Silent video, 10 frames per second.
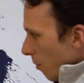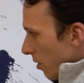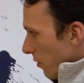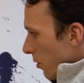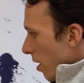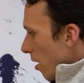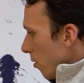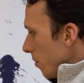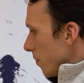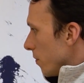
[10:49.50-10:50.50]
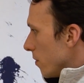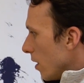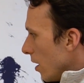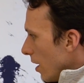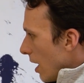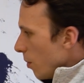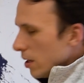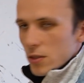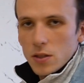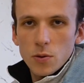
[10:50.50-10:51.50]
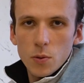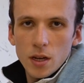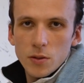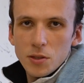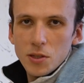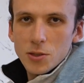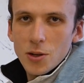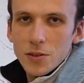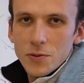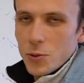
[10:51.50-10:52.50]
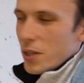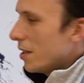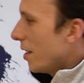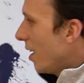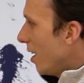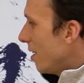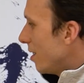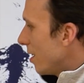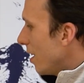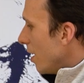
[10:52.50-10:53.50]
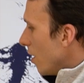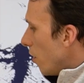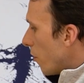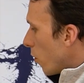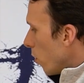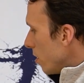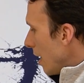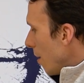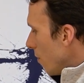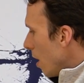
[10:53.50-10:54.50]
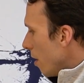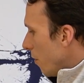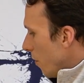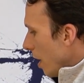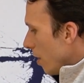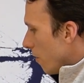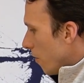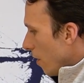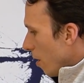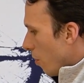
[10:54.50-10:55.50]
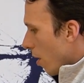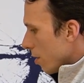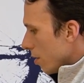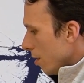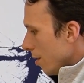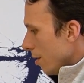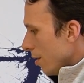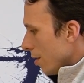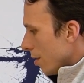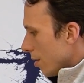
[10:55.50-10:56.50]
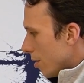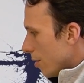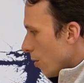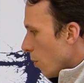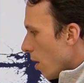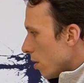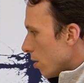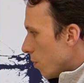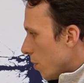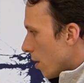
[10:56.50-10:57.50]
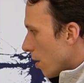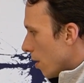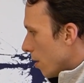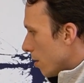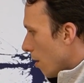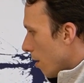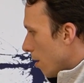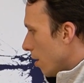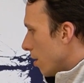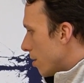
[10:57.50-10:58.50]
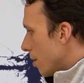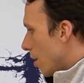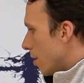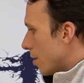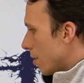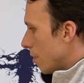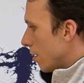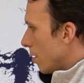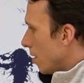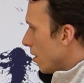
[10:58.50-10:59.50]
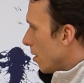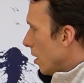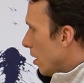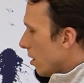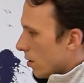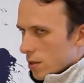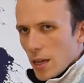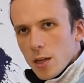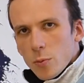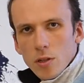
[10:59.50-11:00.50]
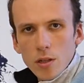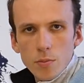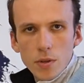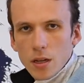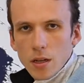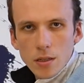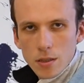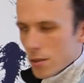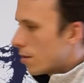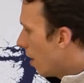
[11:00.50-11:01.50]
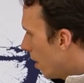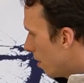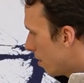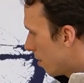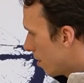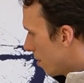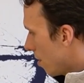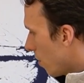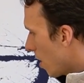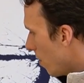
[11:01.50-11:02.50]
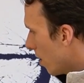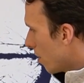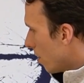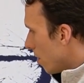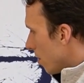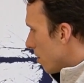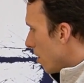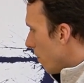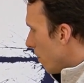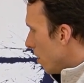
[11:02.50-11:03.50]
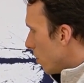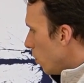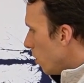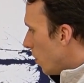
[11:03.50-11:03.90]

but for now, I mean, it's 300 years olive tree, and of course I'm not a fan of epoxy so much because I think it's not sustainable, because yeah, it's some chemical stuff in this wood.